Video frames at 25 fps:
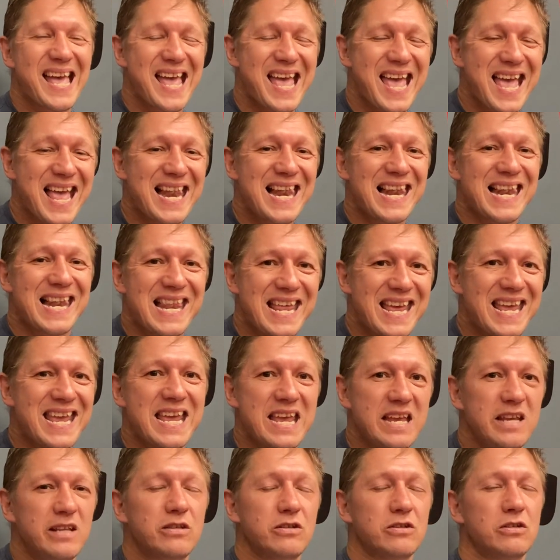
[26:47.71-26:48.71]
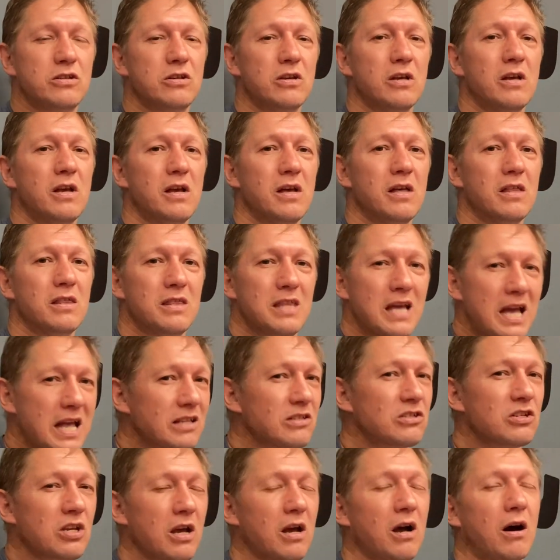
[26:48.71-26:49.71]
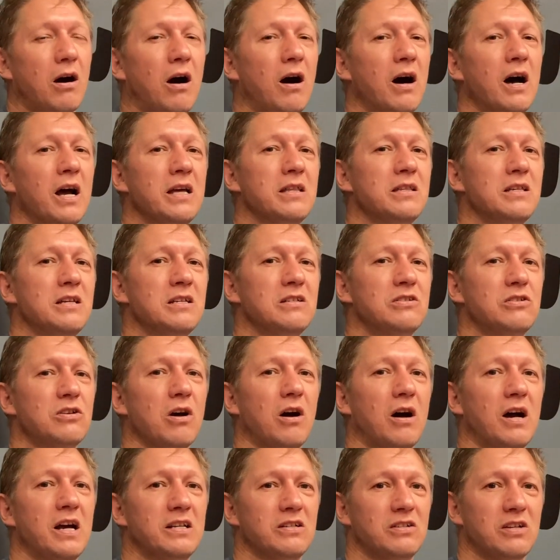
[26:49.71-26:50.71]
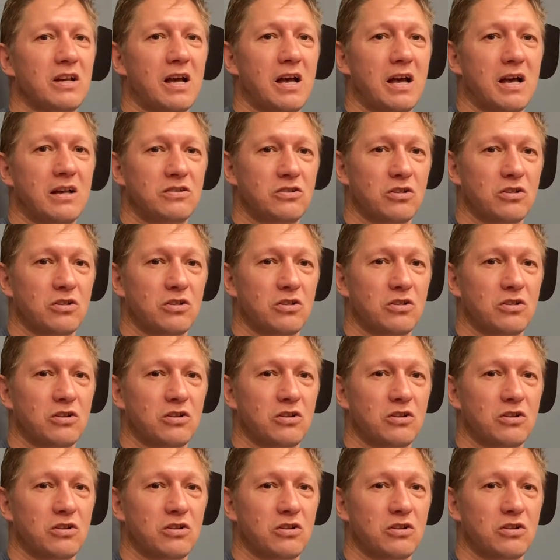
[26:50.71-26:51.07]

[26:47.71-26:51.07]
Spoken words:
Elite. That's how high these guys are.